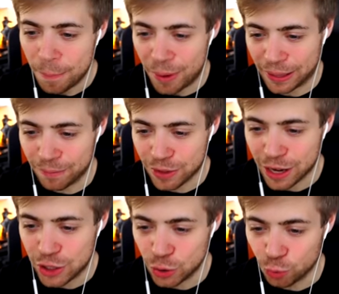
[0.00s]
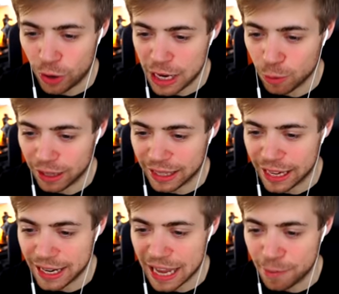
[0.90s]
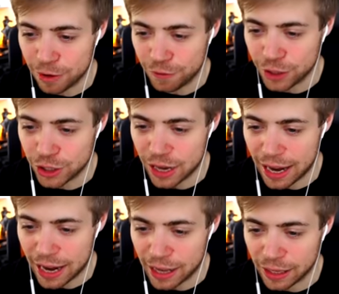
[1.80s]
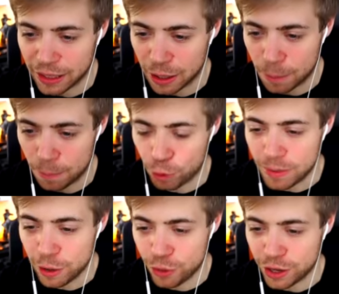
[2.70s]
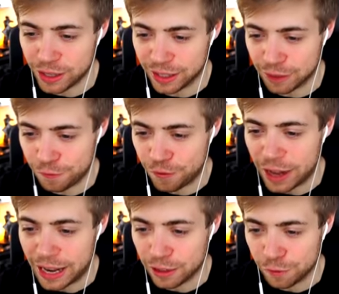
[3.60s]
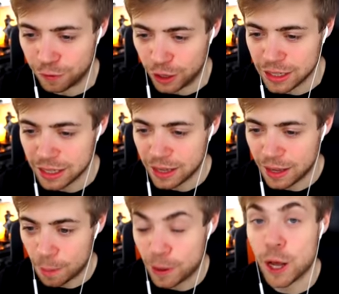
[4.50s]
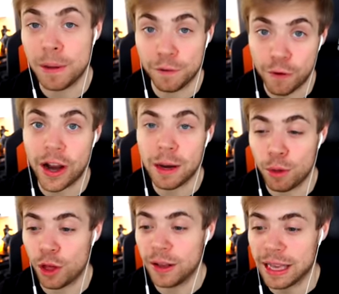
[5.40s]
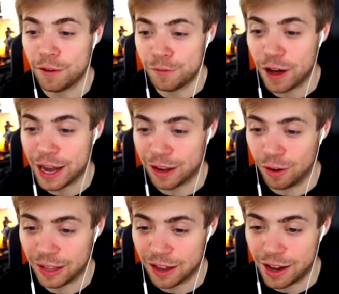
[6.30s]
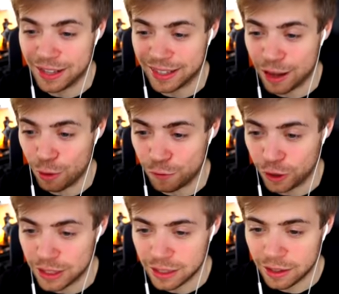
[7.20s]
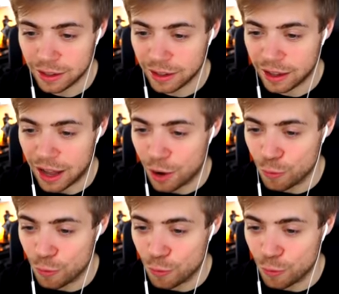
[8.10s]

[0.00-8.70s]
But something I do really want to see in a game in the future is Prometheans fighting the Flood, becoming friendly with us and fighting alongside us to kill the Flood. I